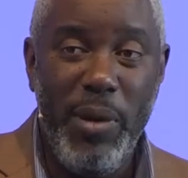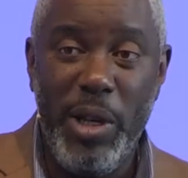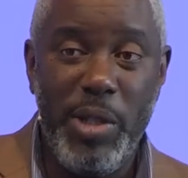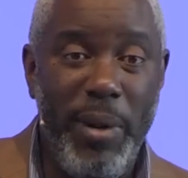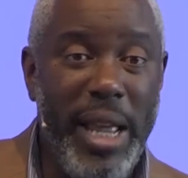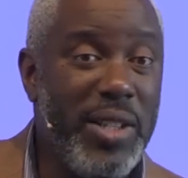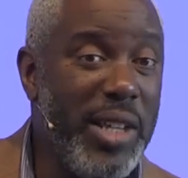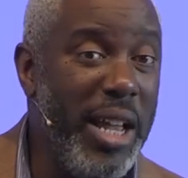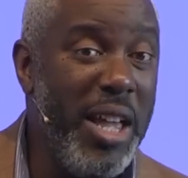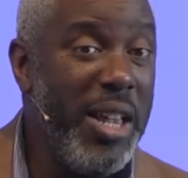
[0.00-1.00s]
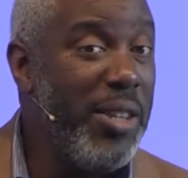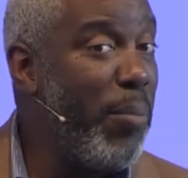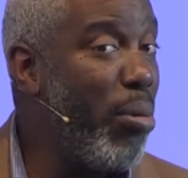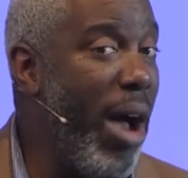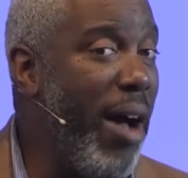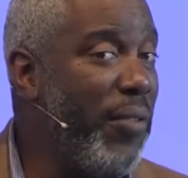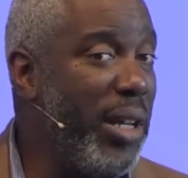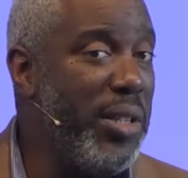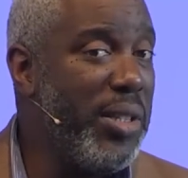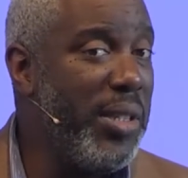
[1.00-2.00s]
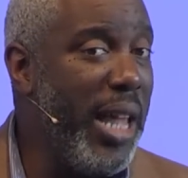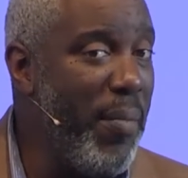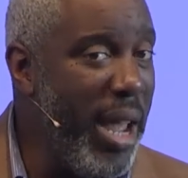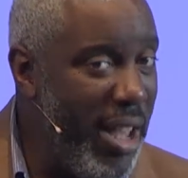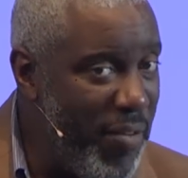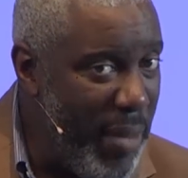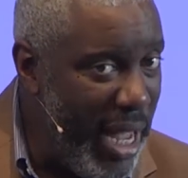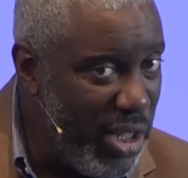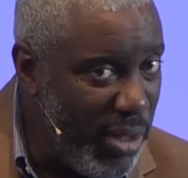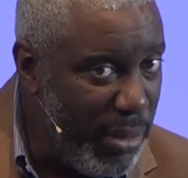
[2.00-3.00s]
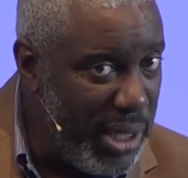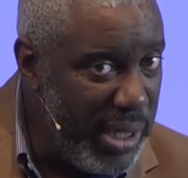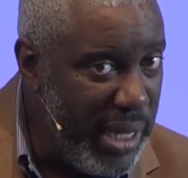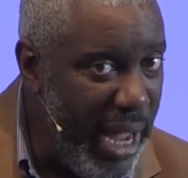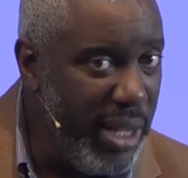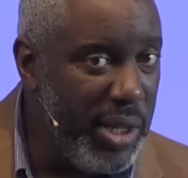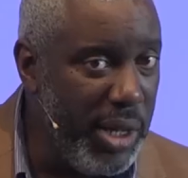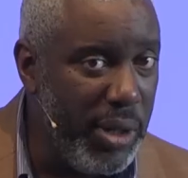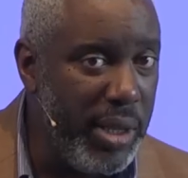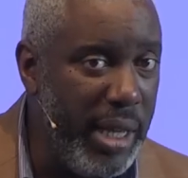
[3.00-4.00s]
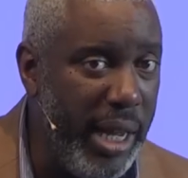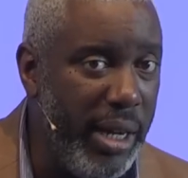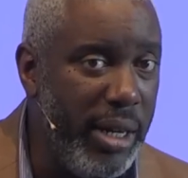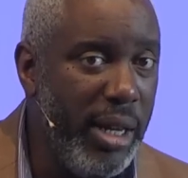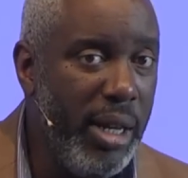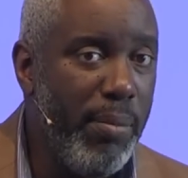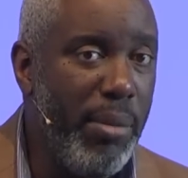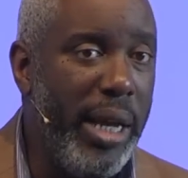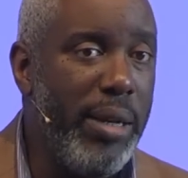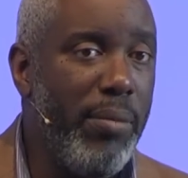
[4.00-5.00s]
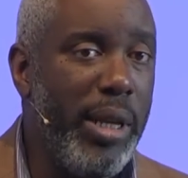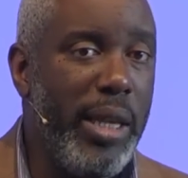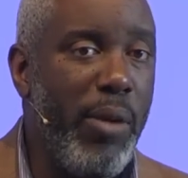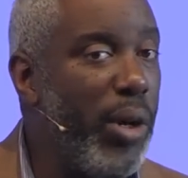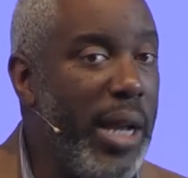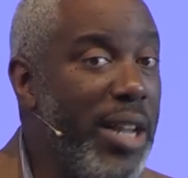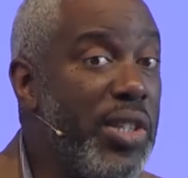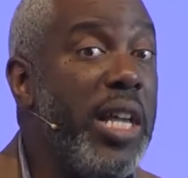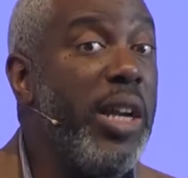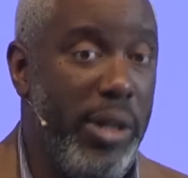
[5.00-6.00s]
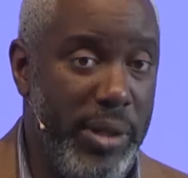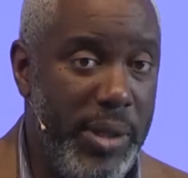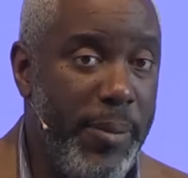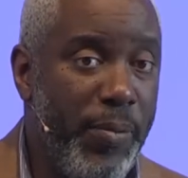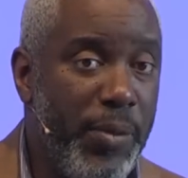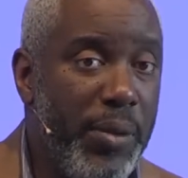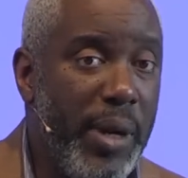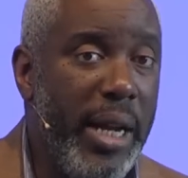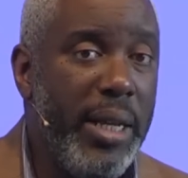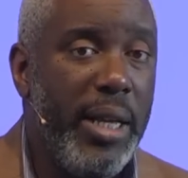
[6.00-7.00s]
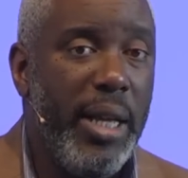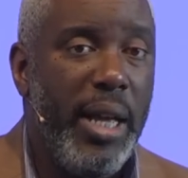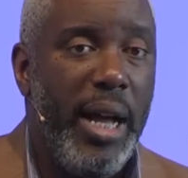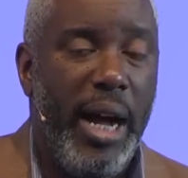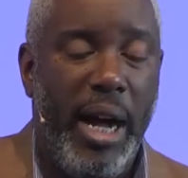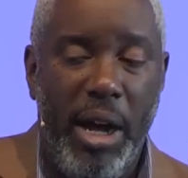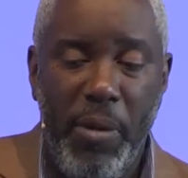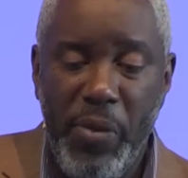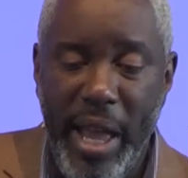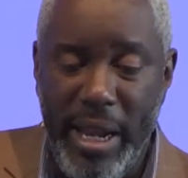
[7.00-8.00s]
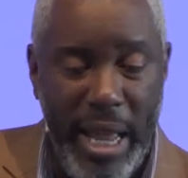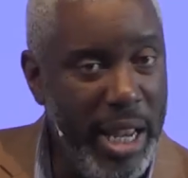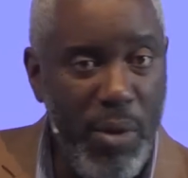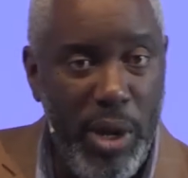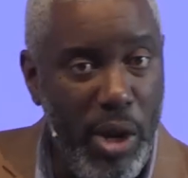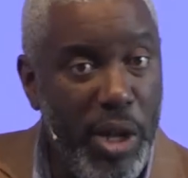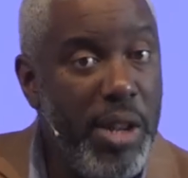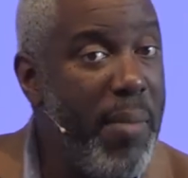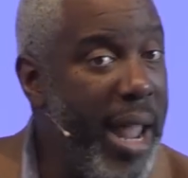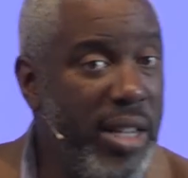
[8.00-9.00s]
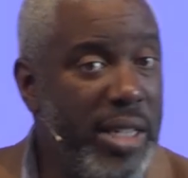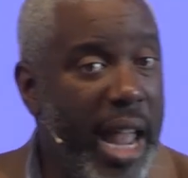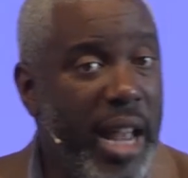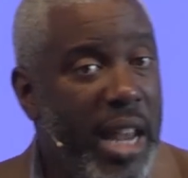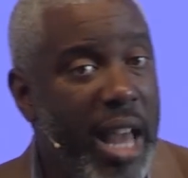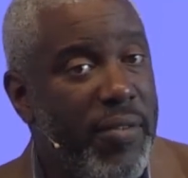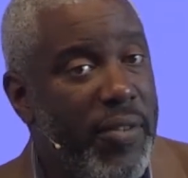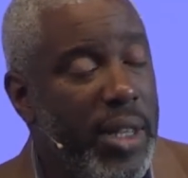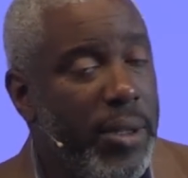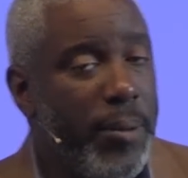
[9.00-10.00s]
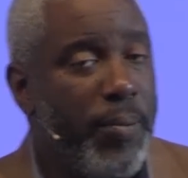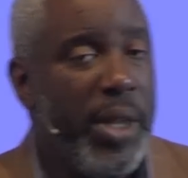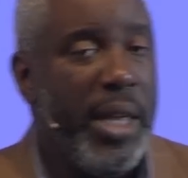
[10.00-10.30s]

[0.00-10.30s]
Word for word: he went on to explain and say, the prophets, they may have made some mistakes here or there, but, but they were not sinners, right? Um, and, and he went on to maintain that view.